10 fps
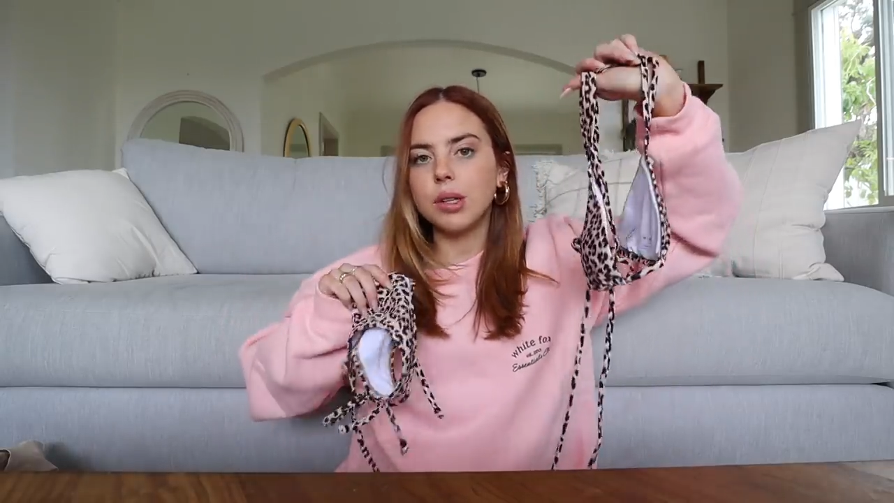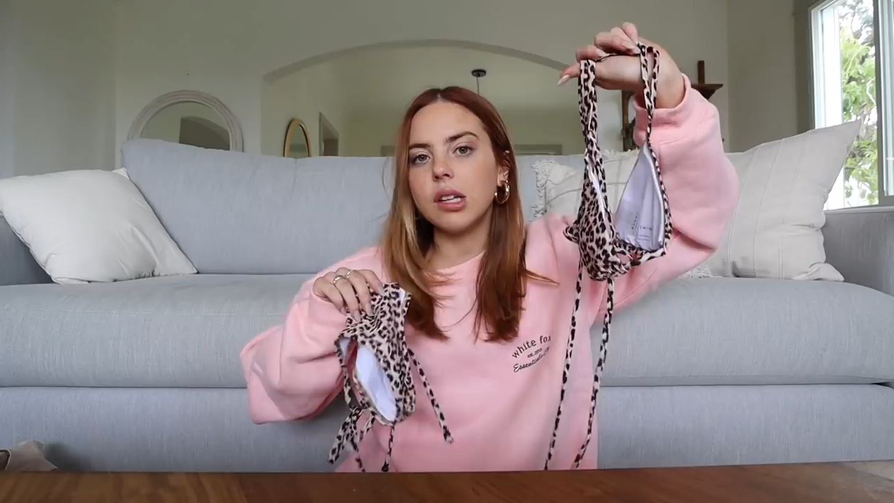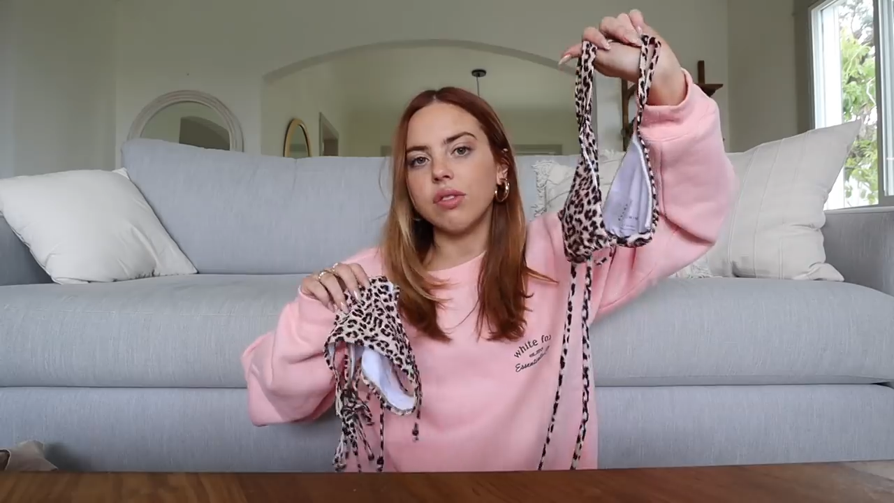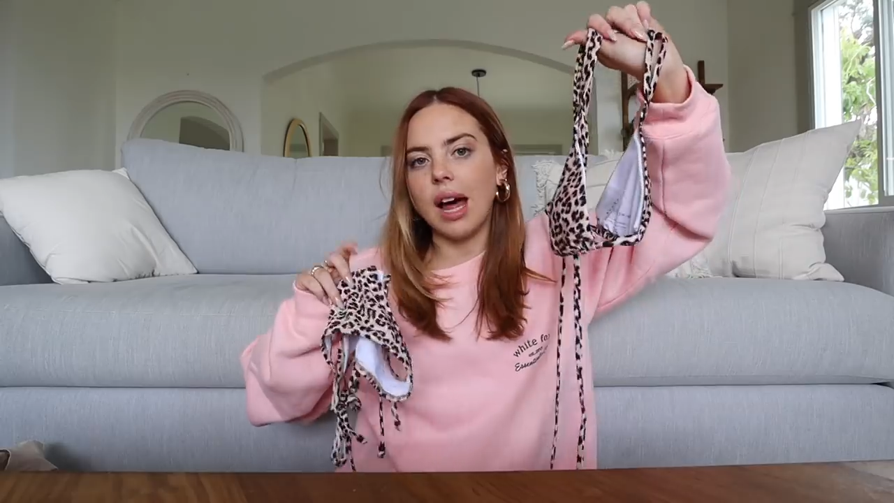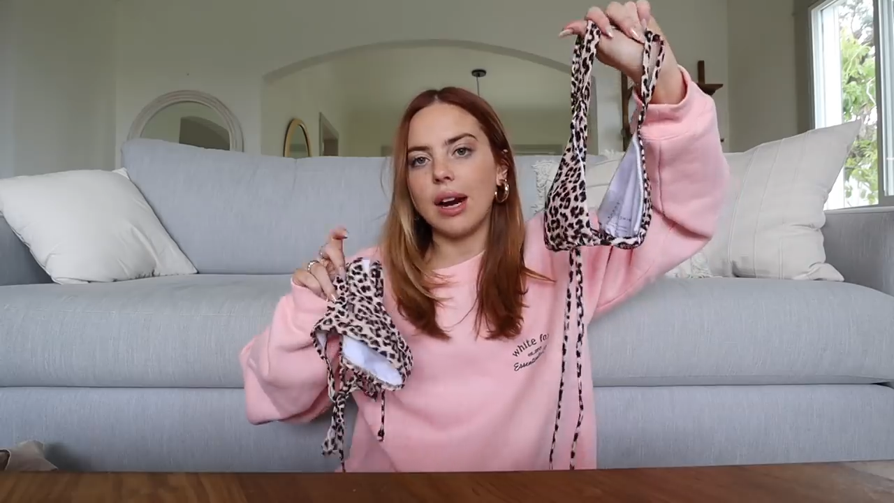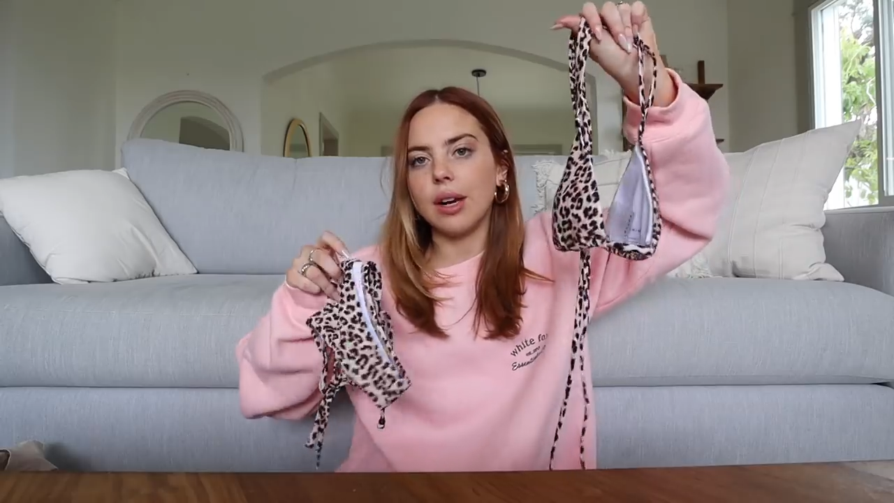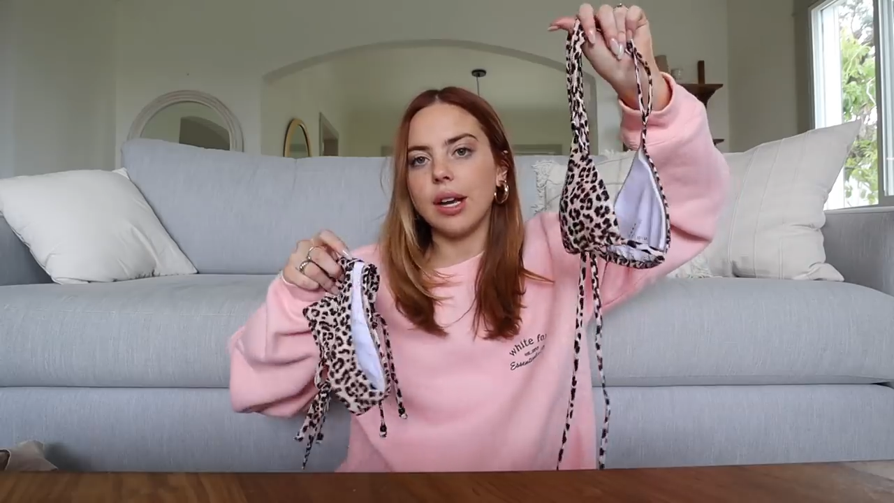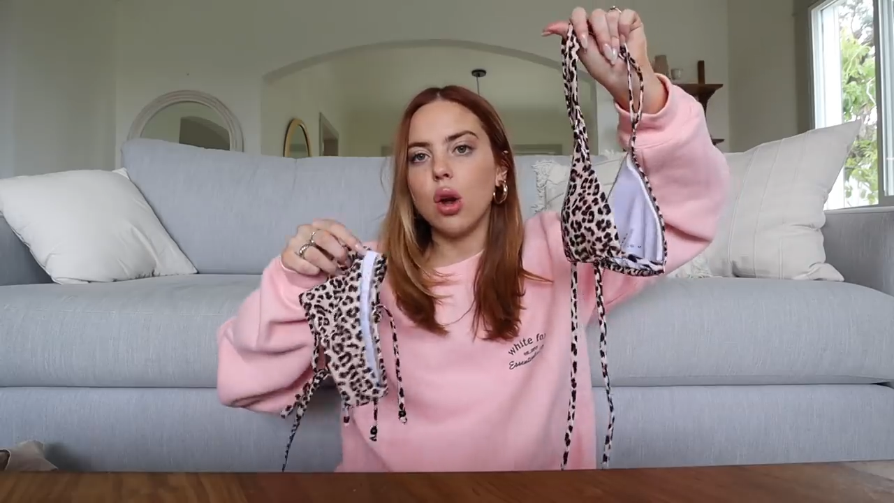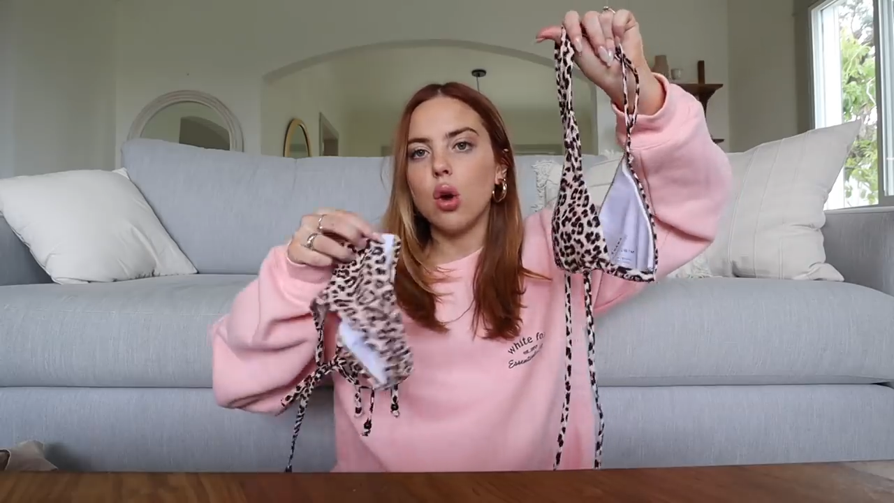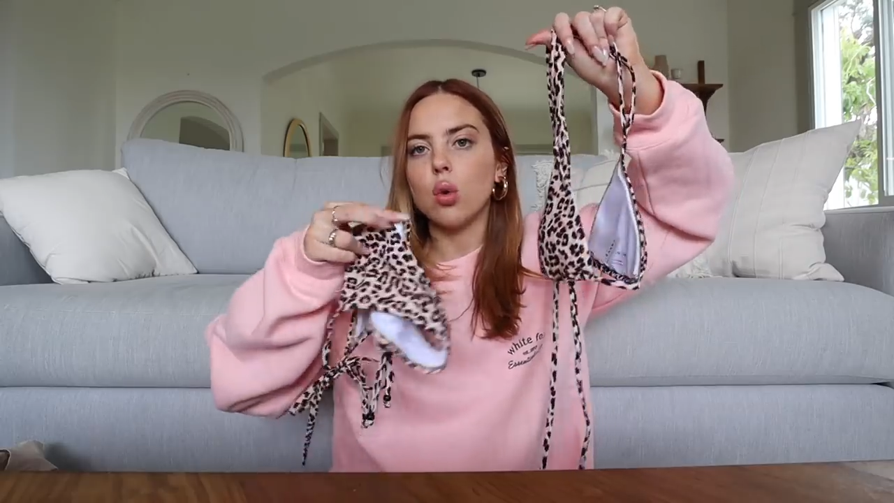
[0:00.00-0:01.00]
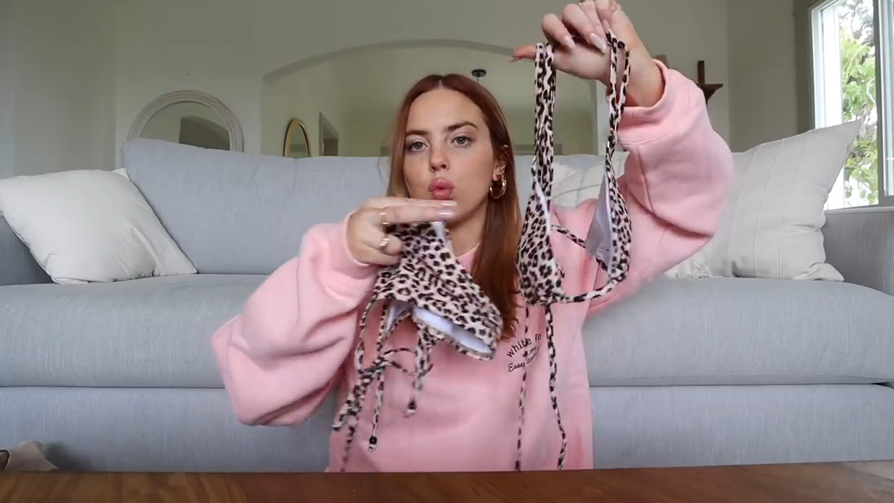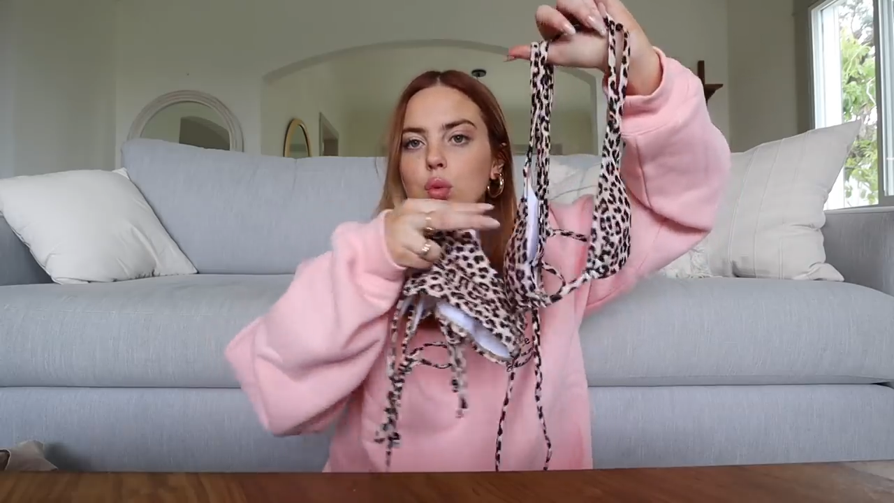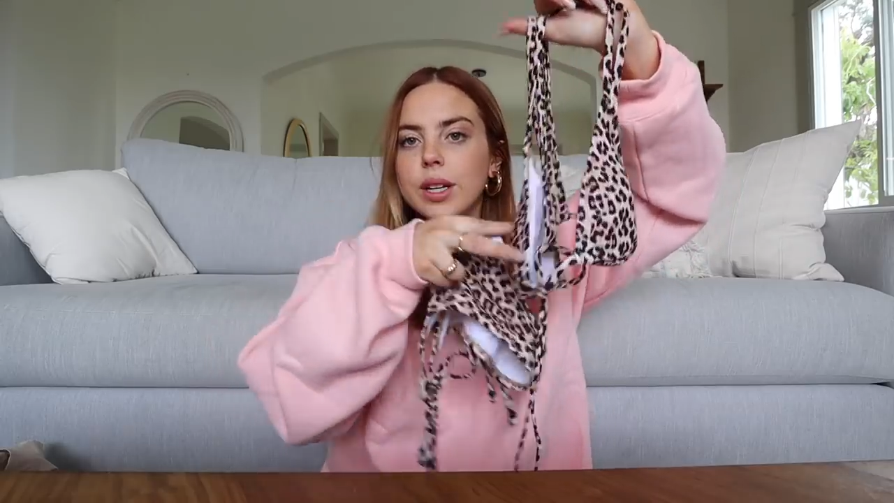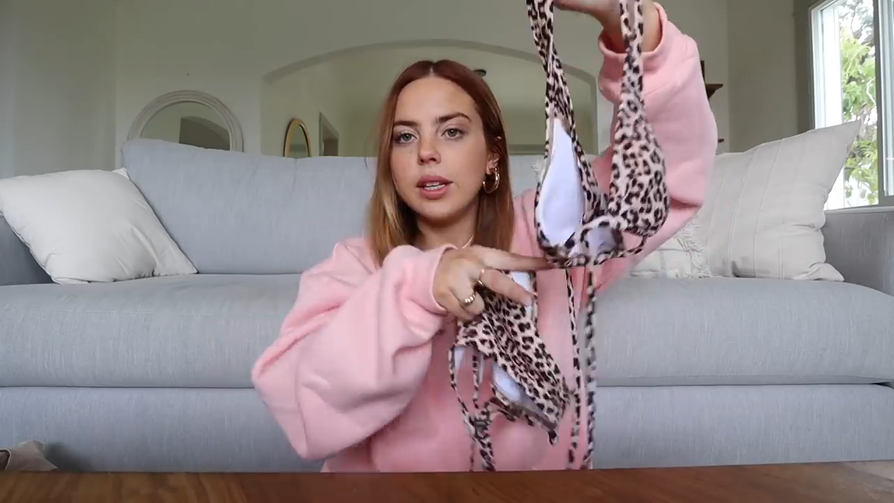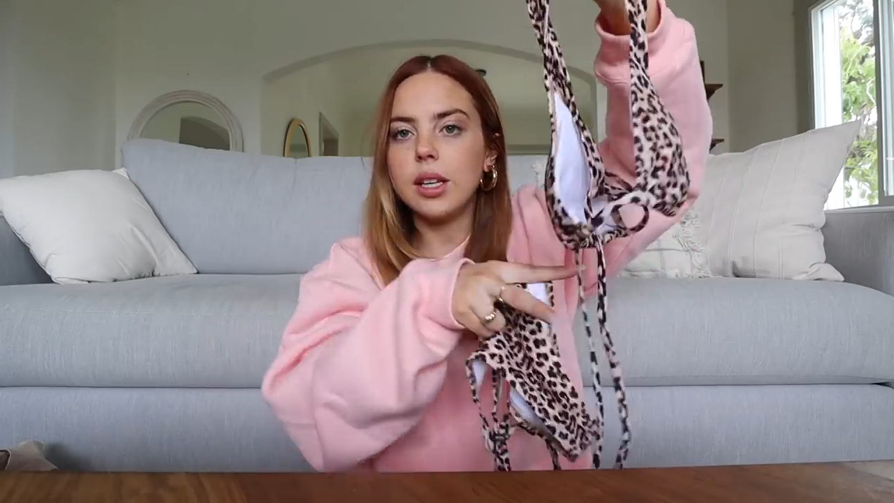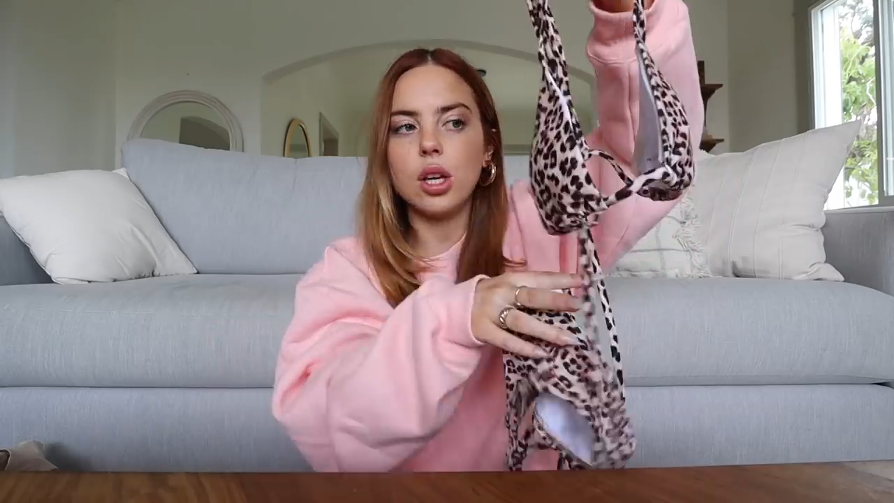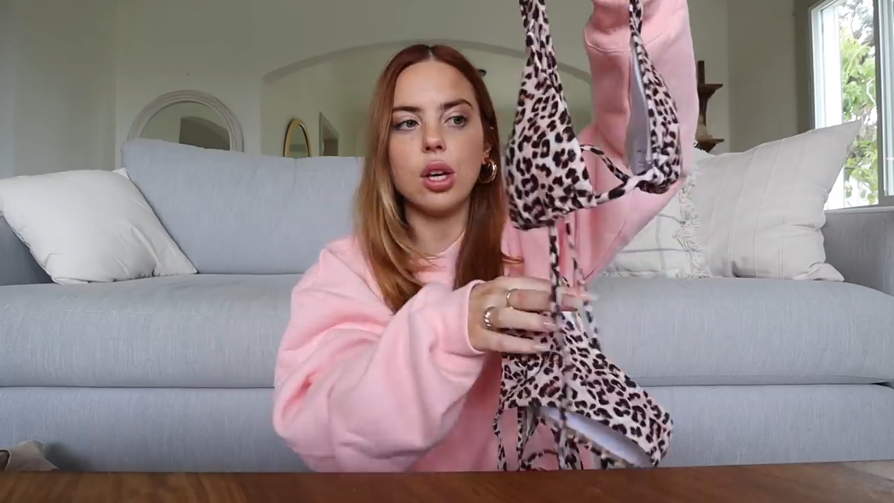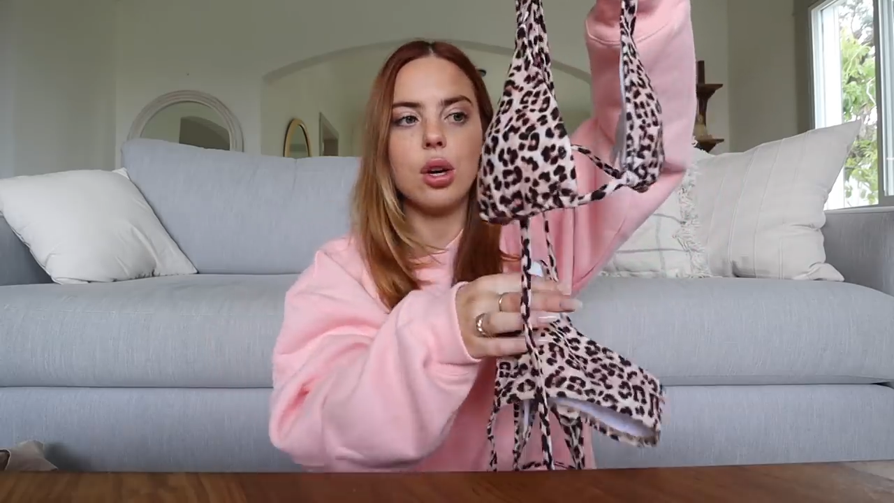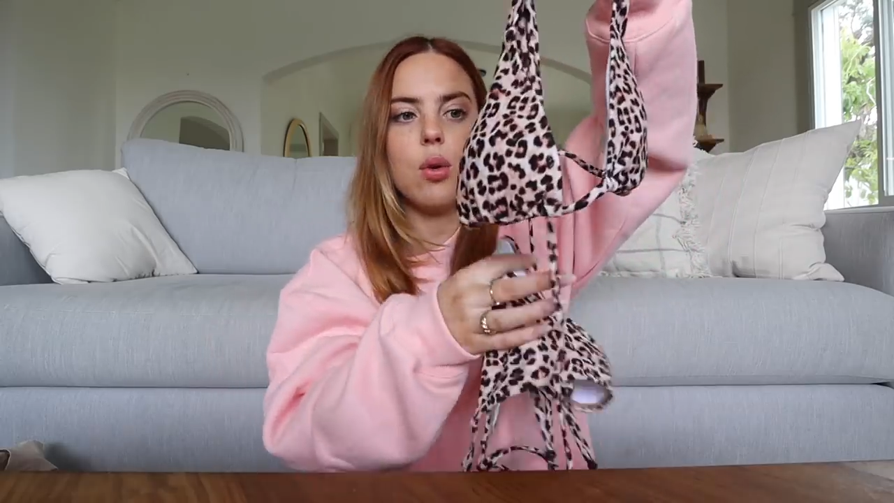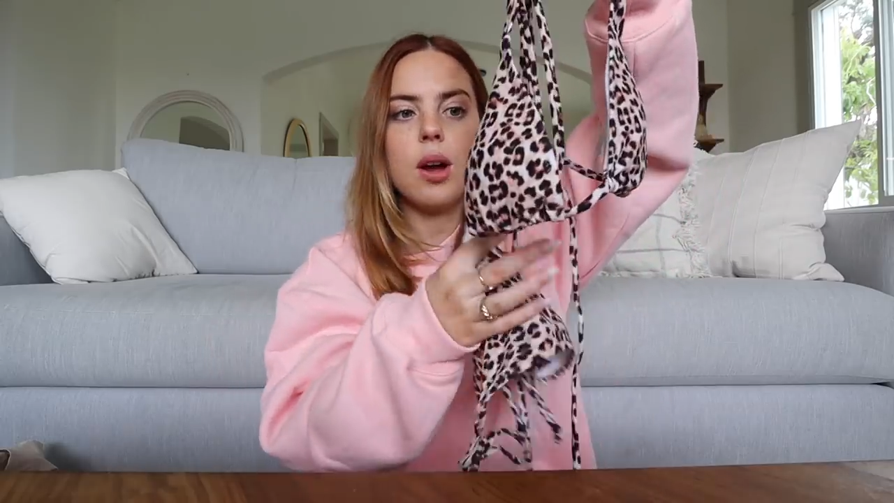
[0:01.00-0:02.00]
really flattering, really
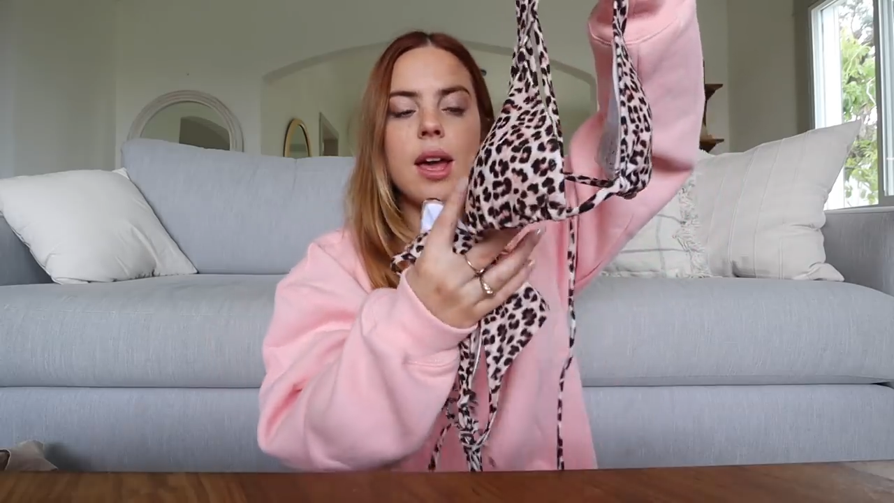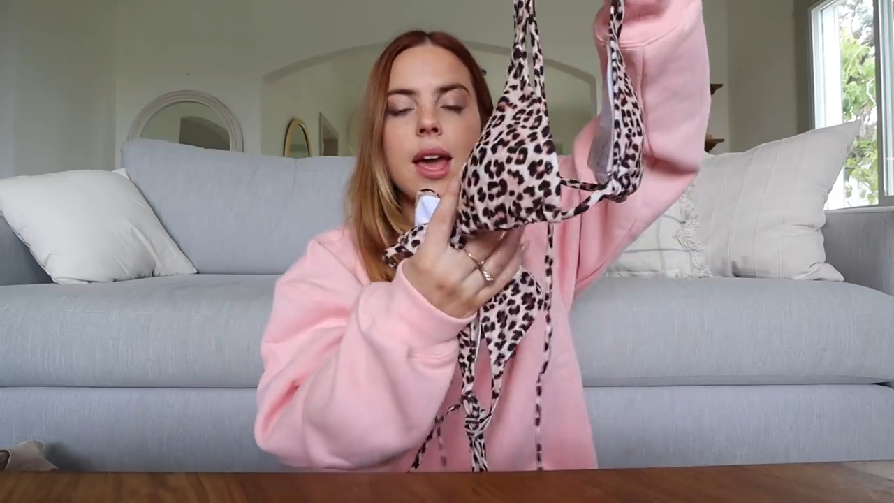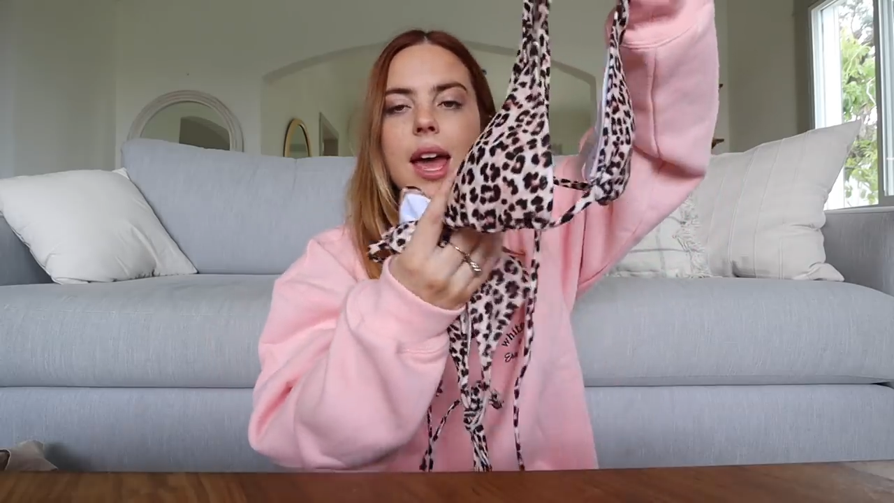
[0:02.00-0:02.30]
cute.